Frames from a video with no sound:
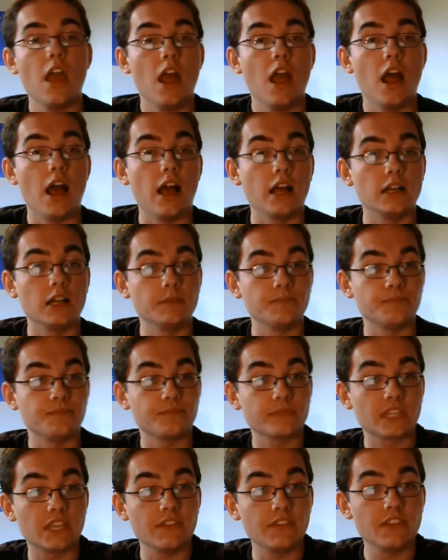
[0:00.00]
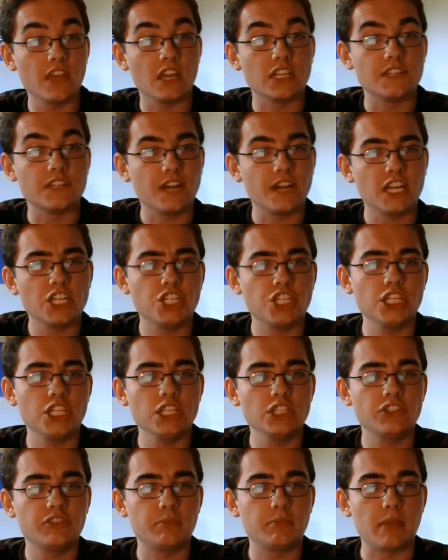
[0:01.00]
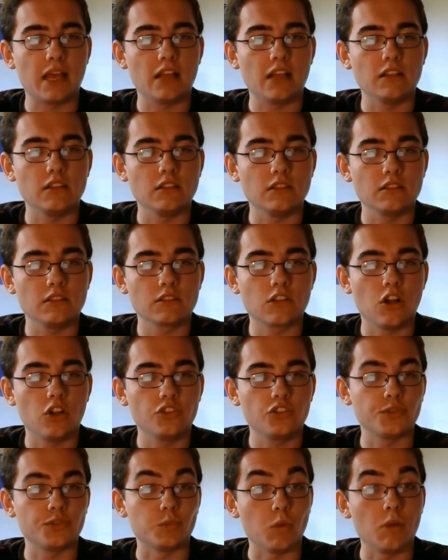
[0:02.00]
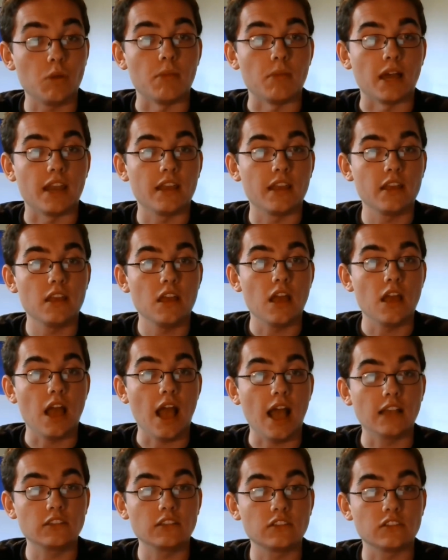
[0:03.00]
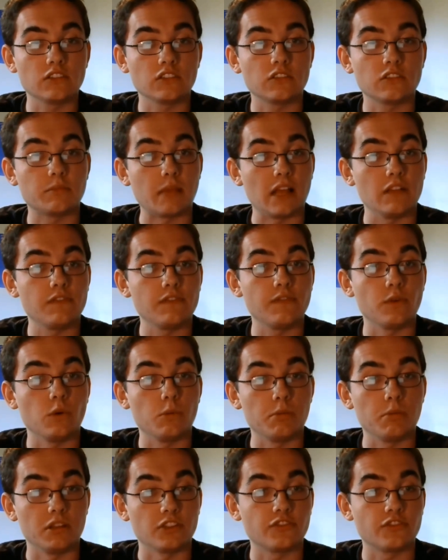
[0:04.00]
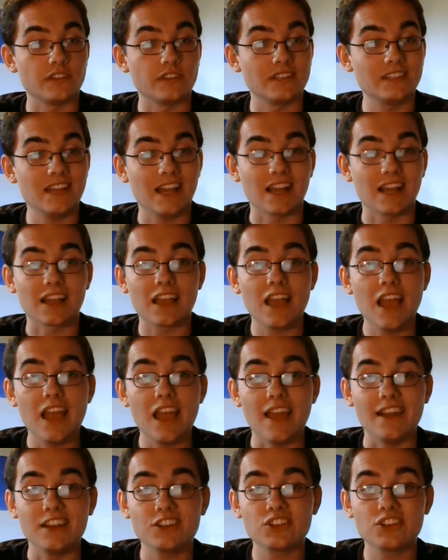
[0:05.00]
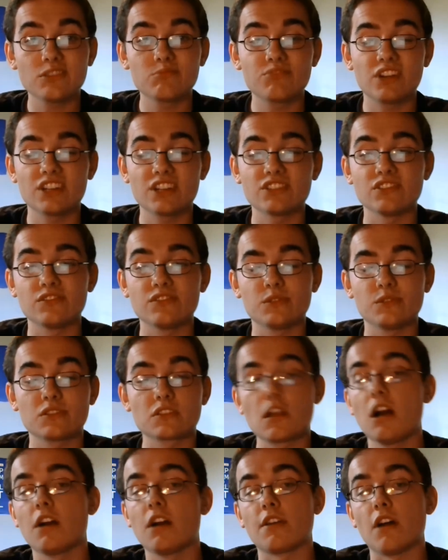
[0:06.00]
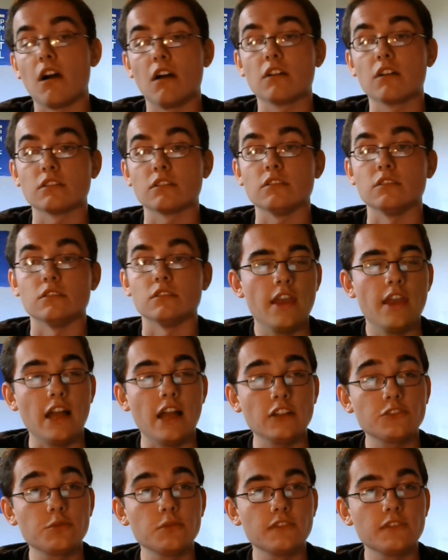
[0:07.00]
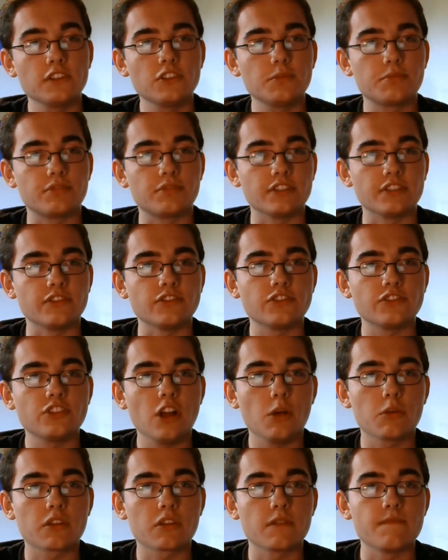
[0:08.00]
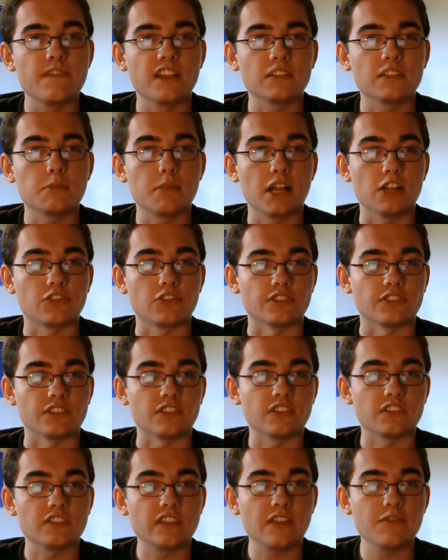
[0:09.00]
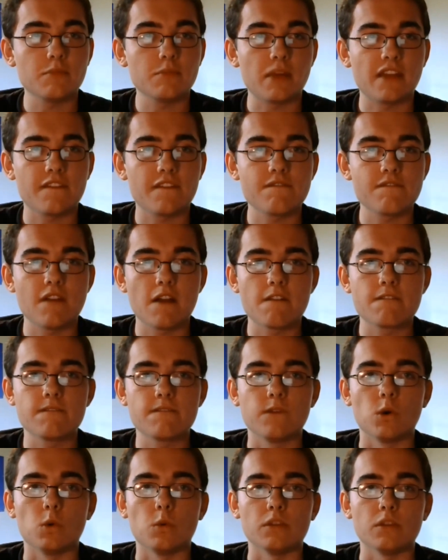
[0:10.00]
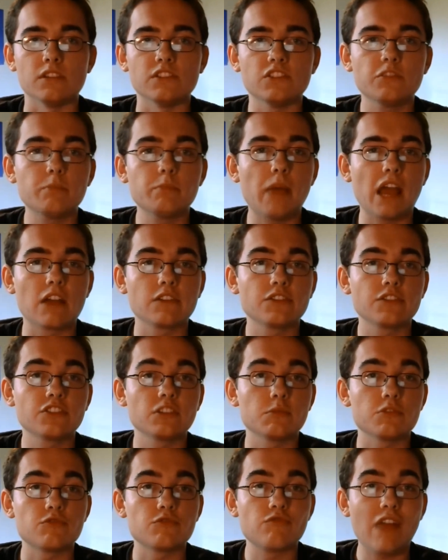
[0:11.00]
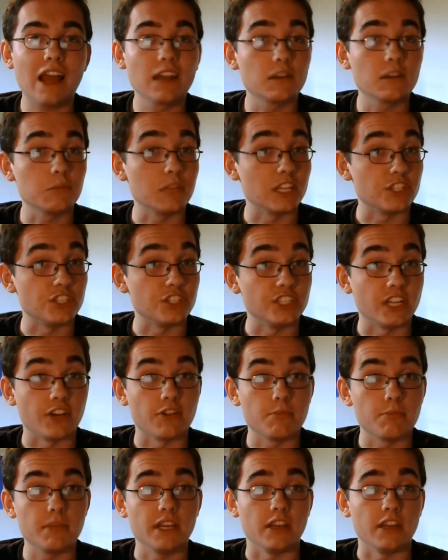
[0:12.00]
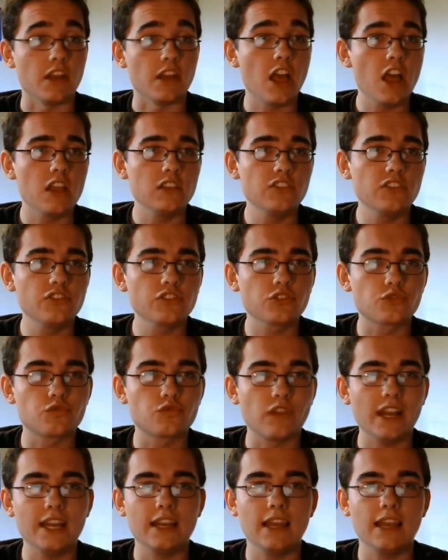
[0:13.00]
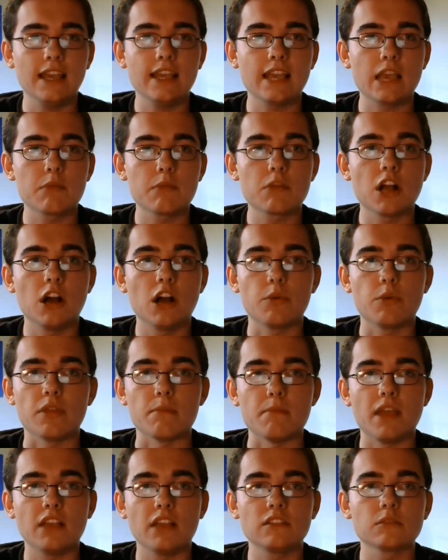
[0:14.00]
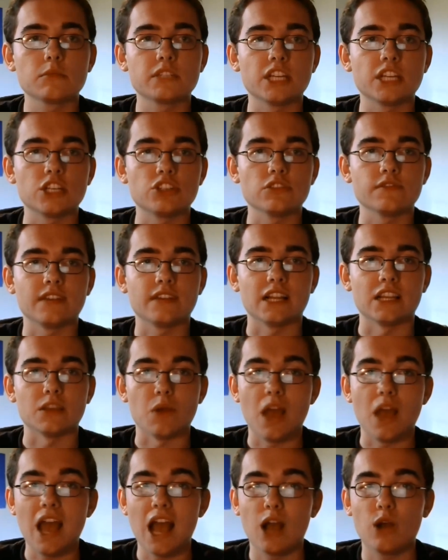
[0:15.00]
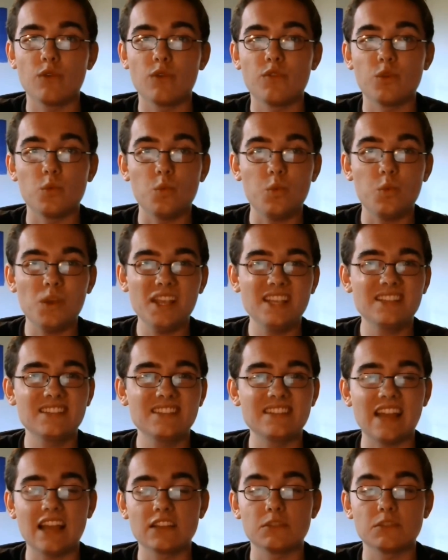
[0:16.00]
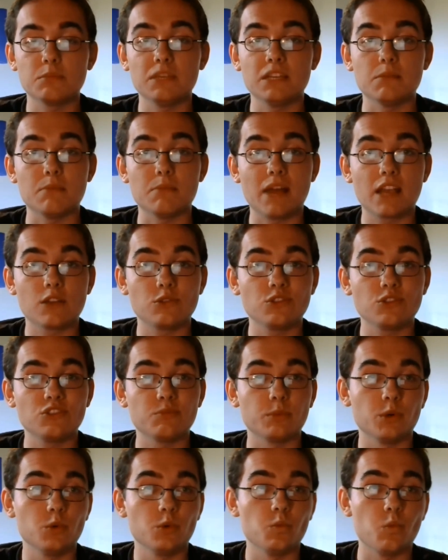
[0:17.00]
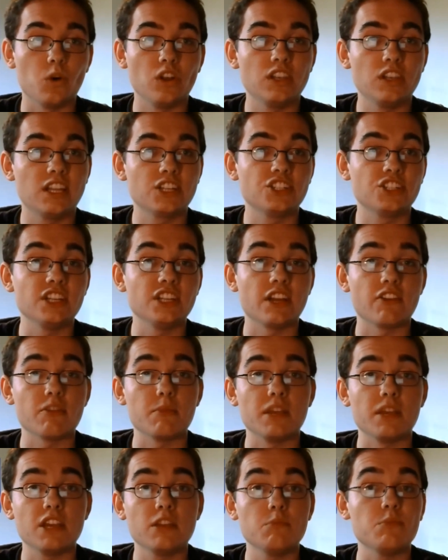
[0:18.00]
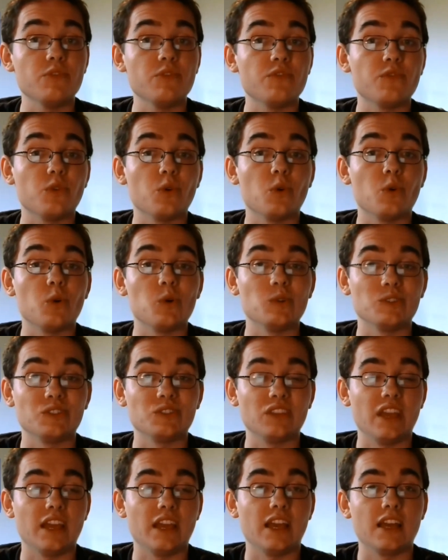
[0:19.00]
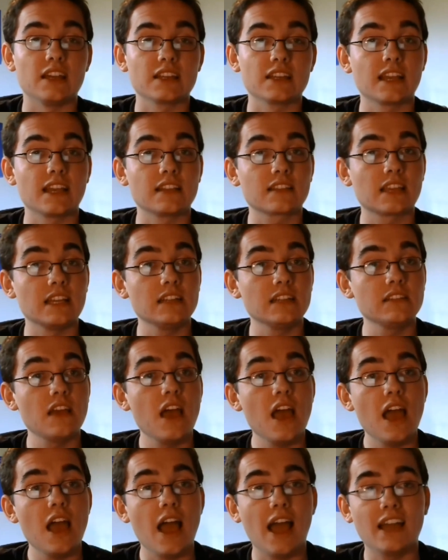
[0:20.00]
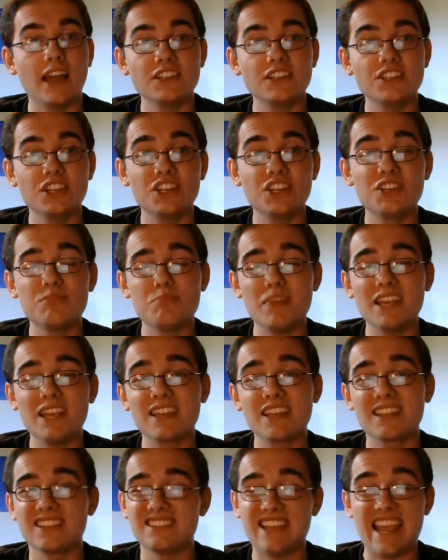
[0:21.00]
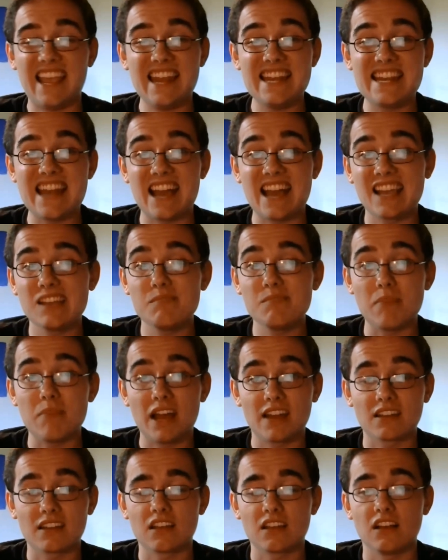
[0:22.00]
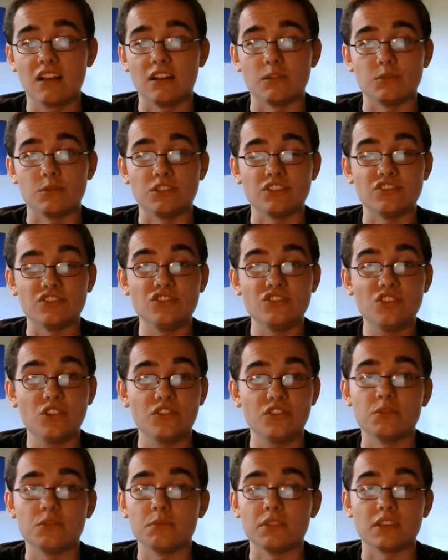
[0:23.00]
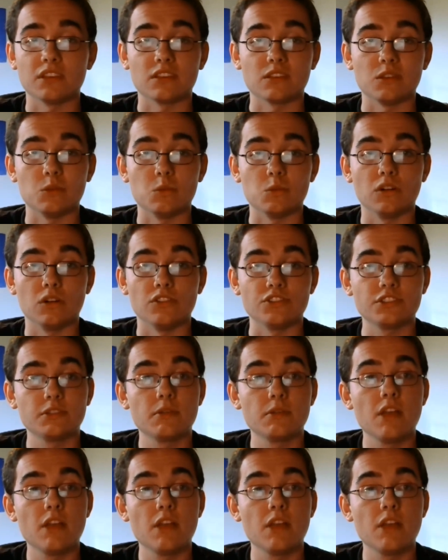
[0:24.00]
Given that a Divine Shield spell costs 1 mana, as does a spell for +3 attack. Initial impressions for this card aren't good. Now let's move on to Priest and start with Confessor Peltress, a 7 mana 5/4 with an Inspire of summon a random legendary minion. This is a great late game card with amazing potential value. However, the weak stats mean it might only spawn 1 legendary minion before it gets killed, and in turn making this a 9 mana card, which is not something that you want.